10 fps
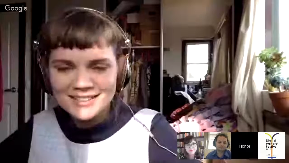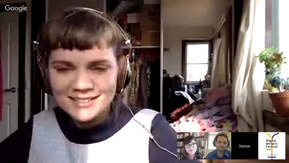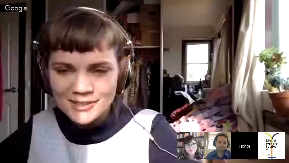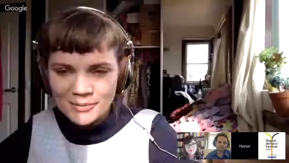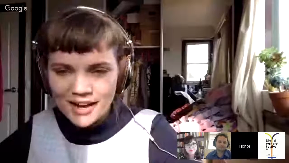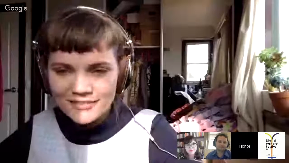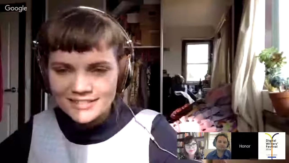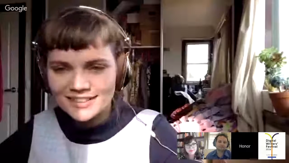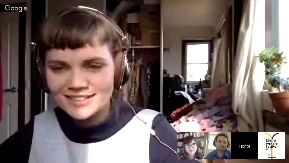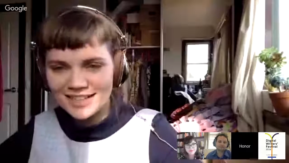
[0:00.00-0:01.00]
just whatever
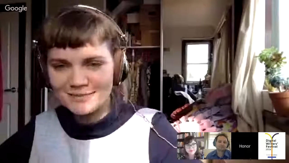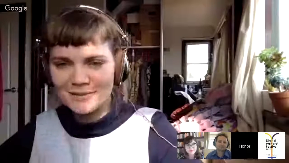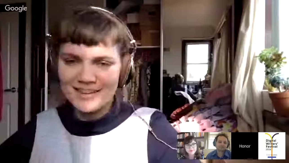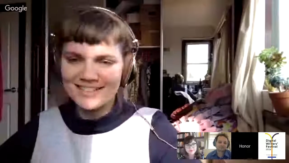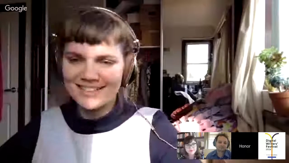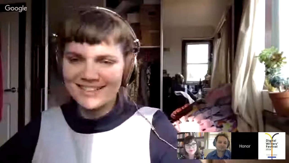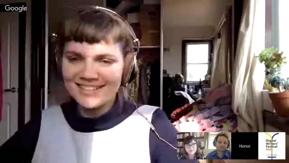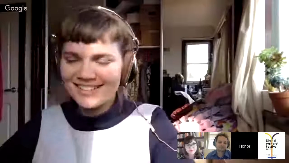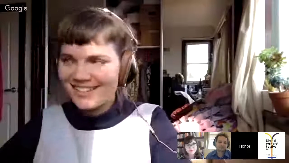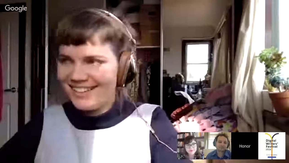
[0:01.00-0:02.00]
takes my fancy.
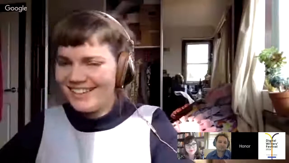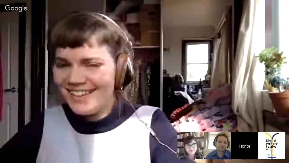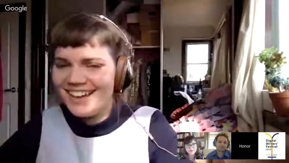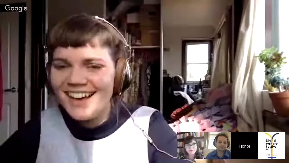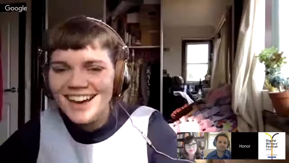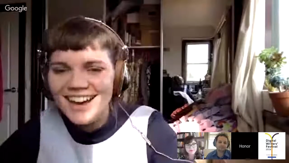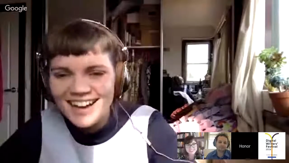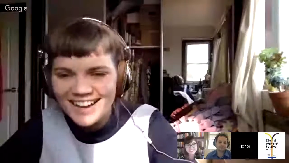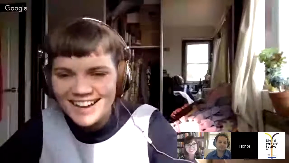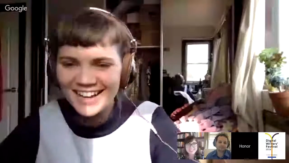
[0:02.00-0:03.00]

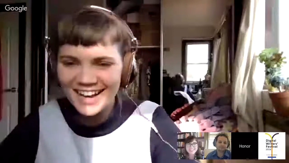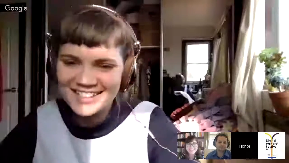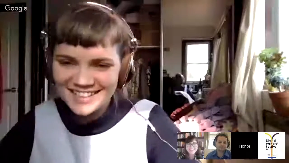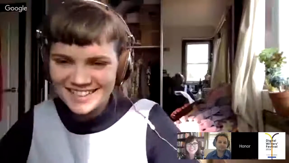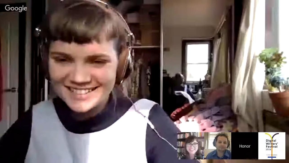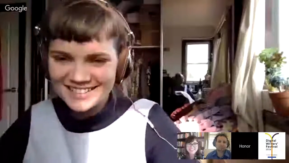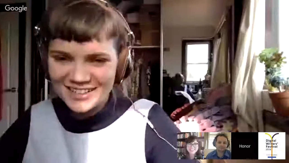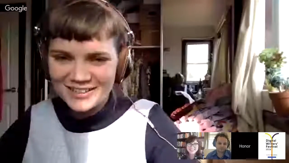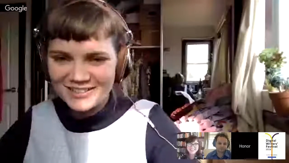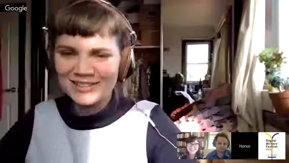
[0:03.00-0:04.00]
I sound
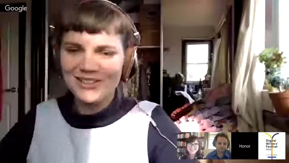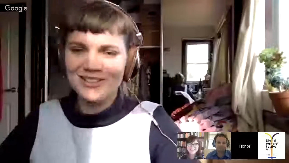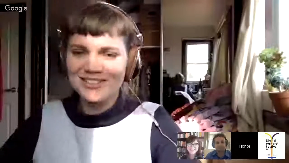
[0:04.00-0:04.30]
so loose.